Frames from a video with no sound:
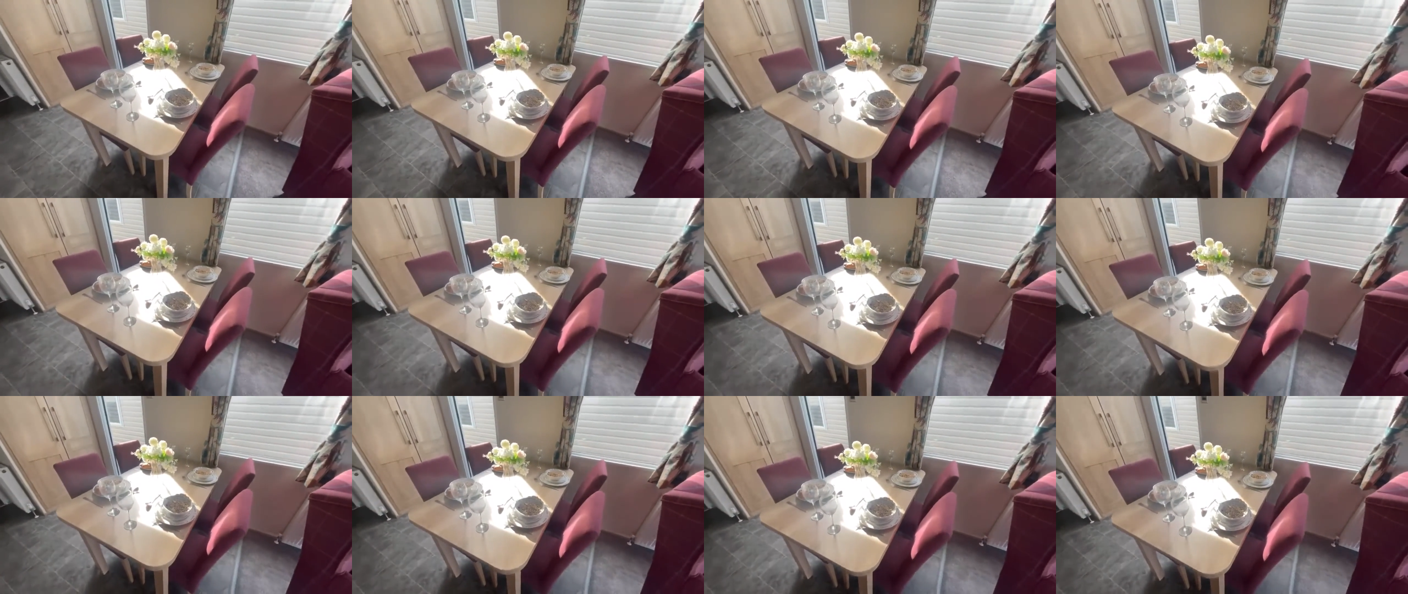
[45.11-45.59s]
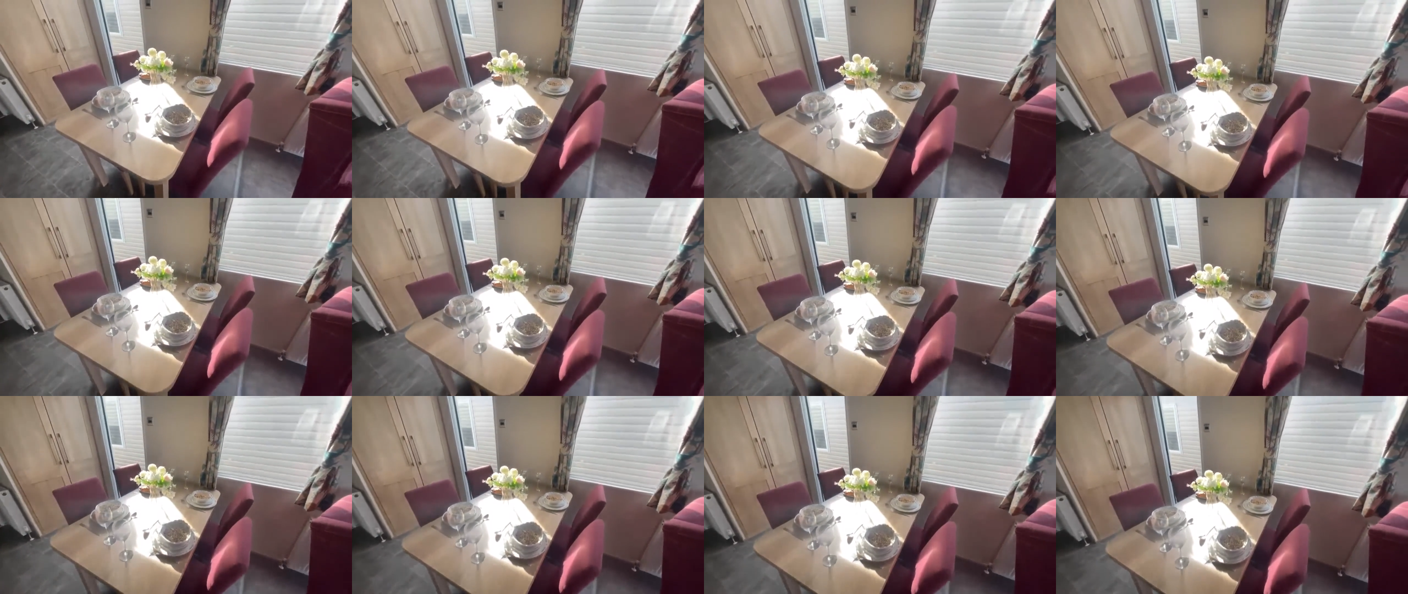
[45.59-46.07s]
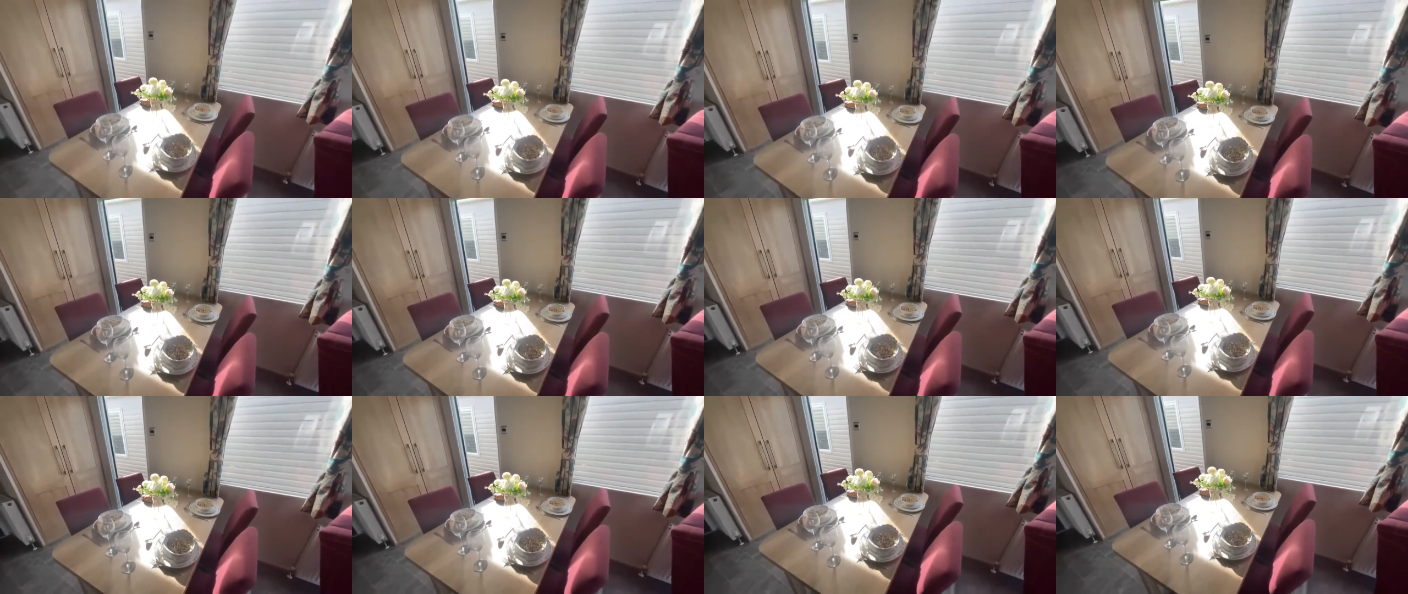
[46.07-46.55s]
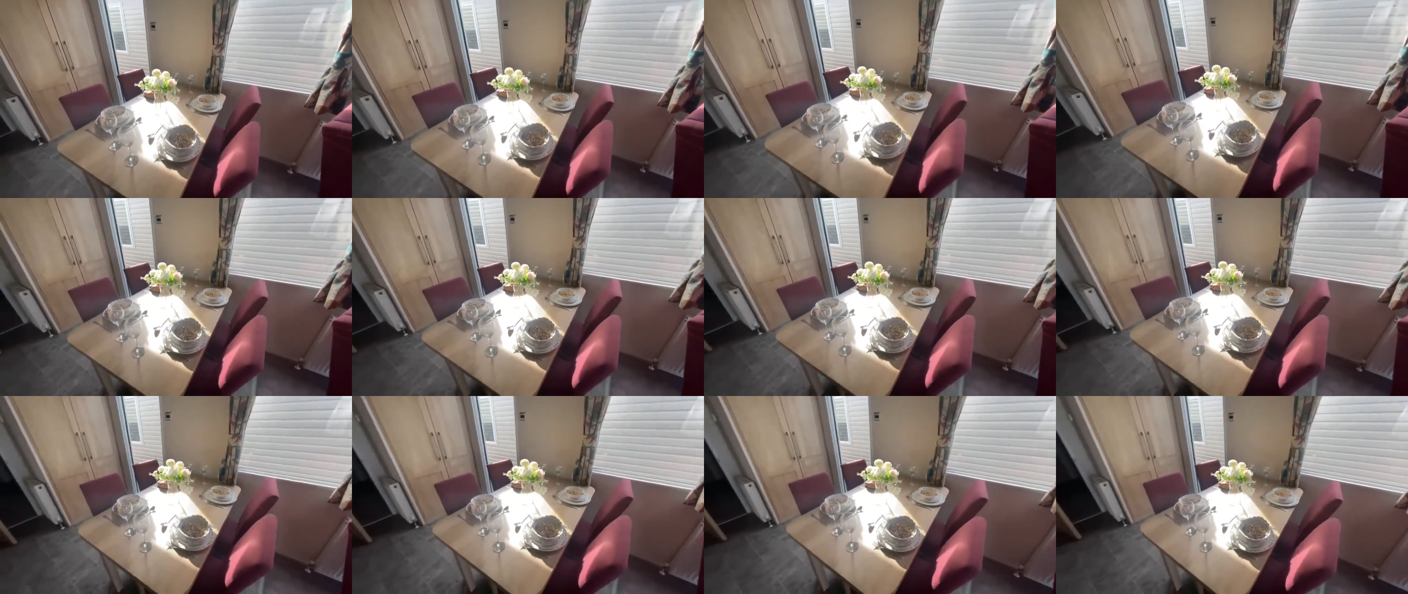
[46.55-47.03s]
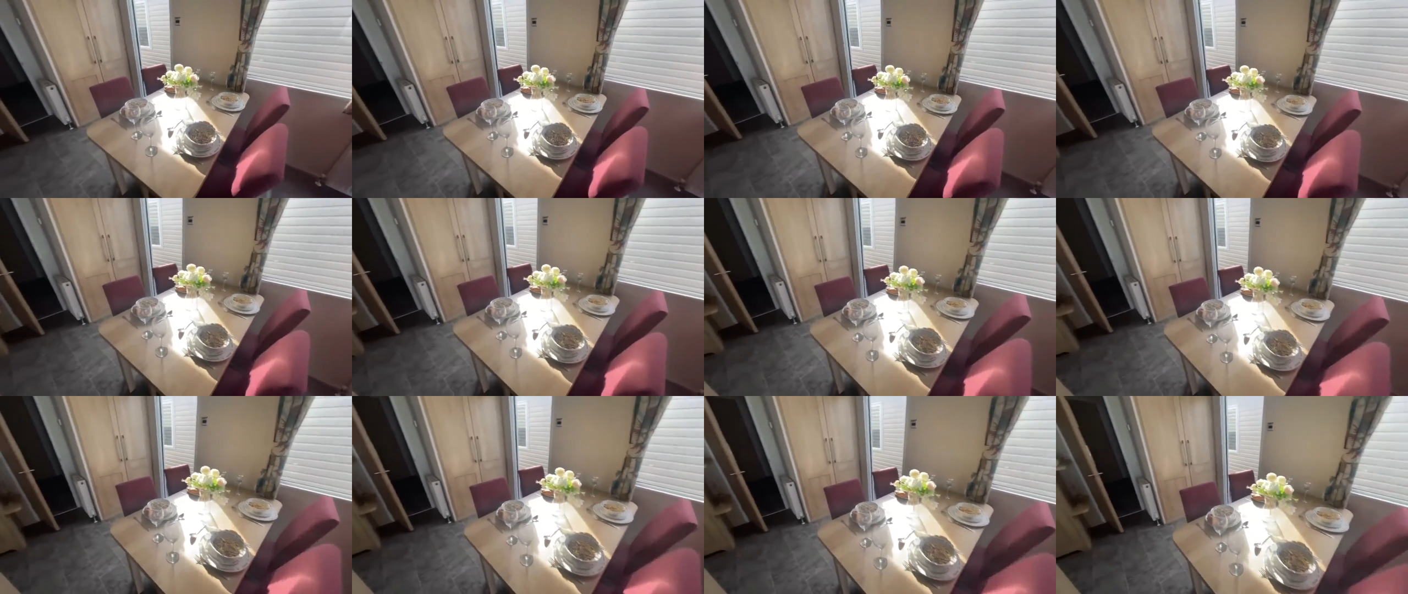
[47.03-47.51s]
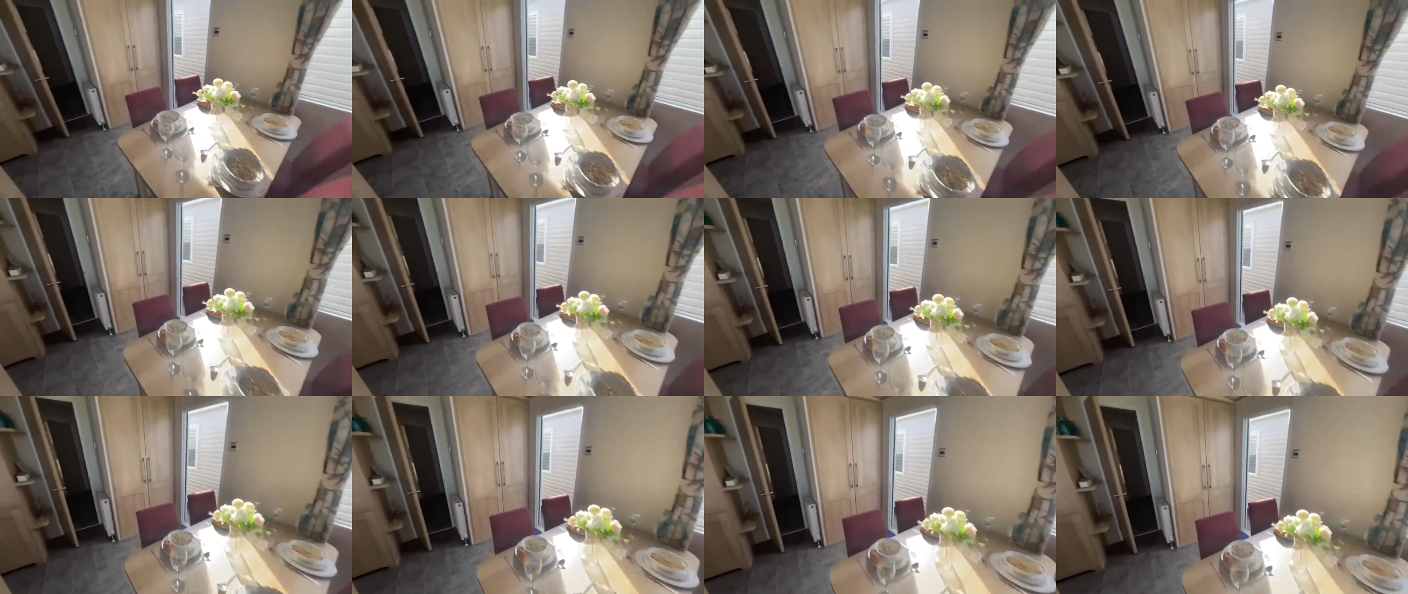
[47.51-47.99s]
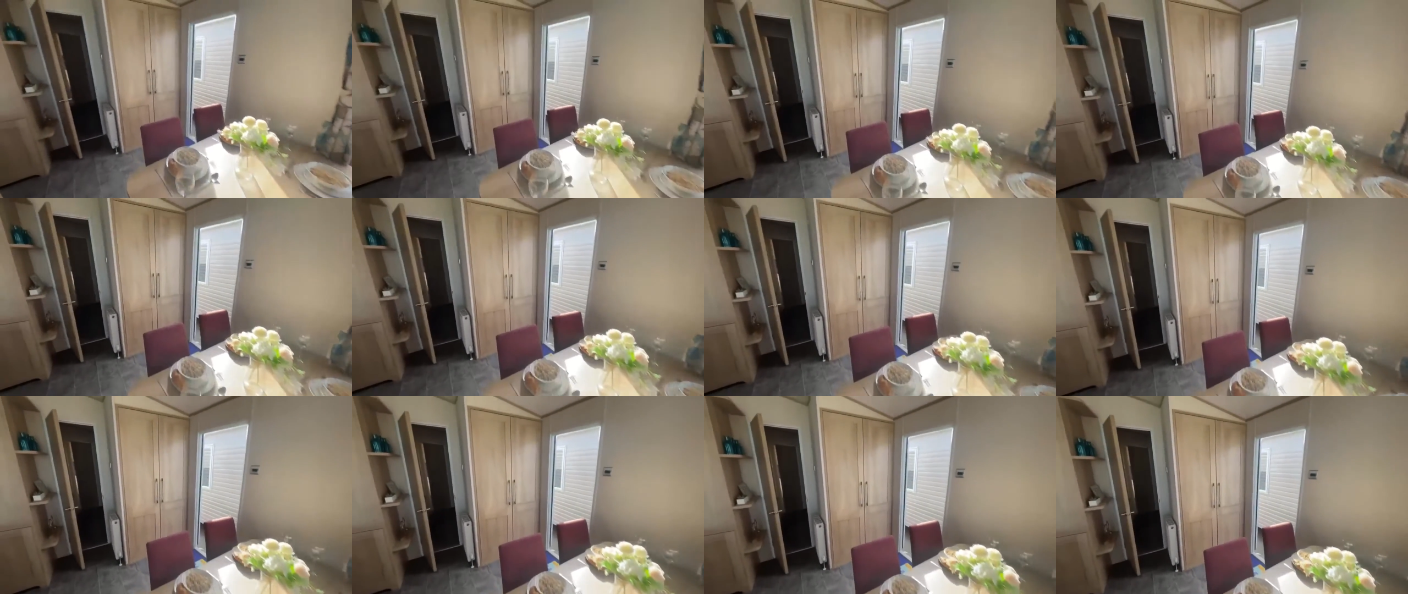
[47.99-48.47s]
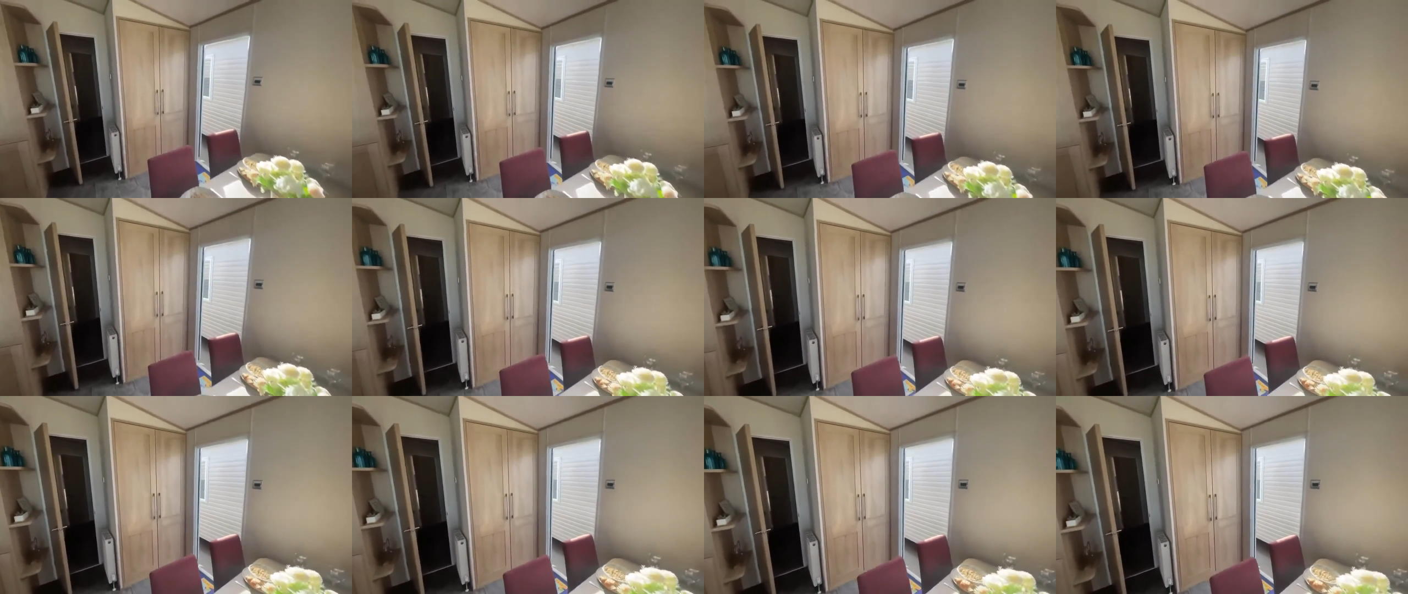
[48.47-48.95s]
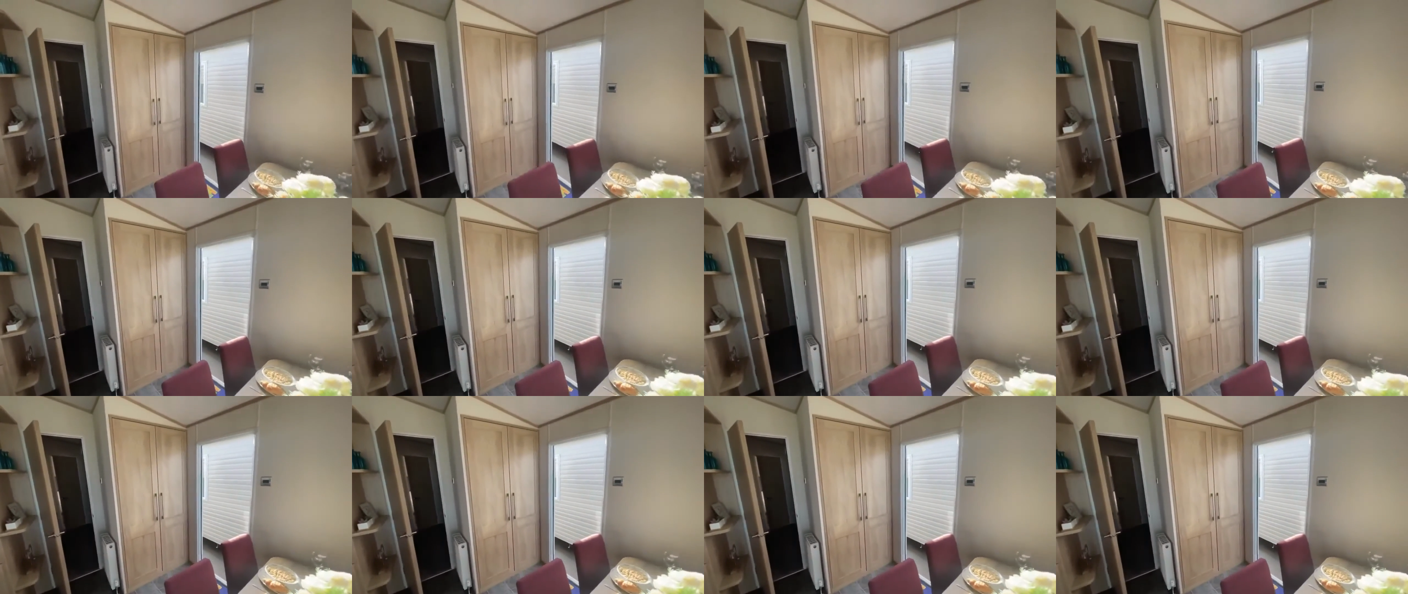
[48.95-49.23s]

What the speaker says: (no speaker visible)